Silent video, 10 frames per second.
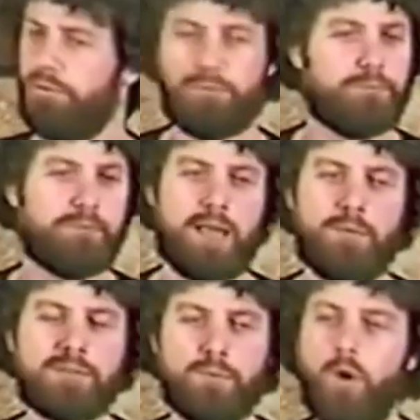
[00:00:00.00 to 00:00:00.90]
Whew,
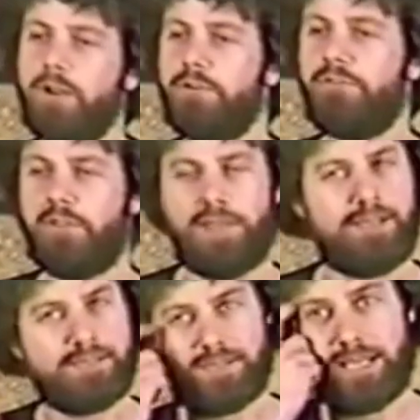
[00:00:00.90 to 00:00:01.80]
that was wonderful,
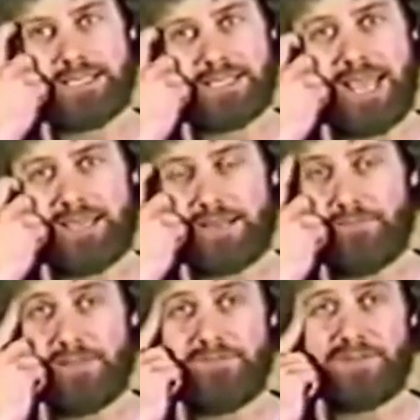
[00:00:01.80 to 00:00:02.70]
and it's it's taken.
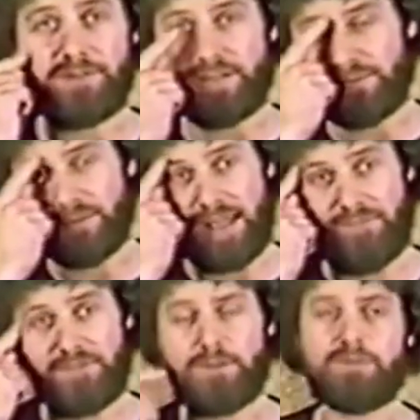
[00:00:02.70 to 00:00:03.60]
I've lived here now two and a
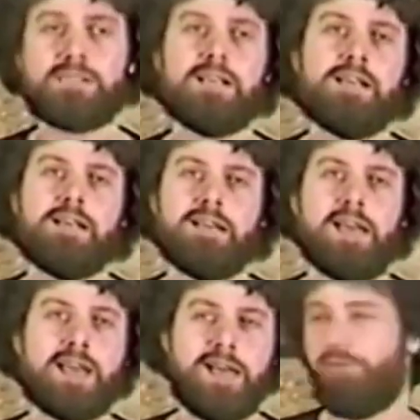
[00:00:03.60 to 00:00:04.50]
half years,
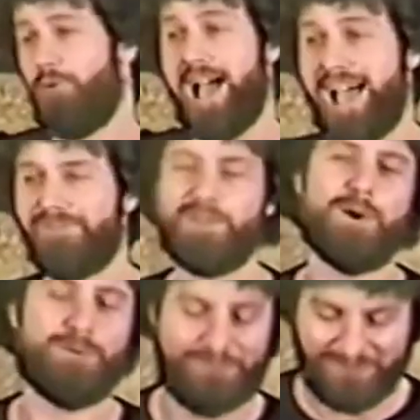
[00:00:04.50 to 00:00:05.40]
and I've arrived.
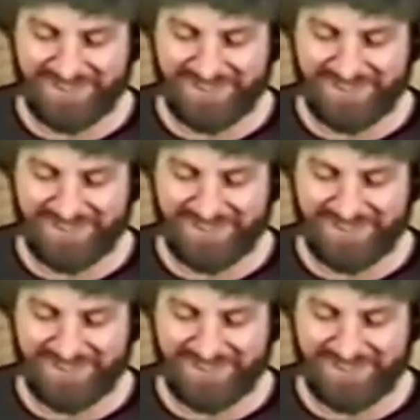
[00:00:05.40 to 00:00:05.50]
No,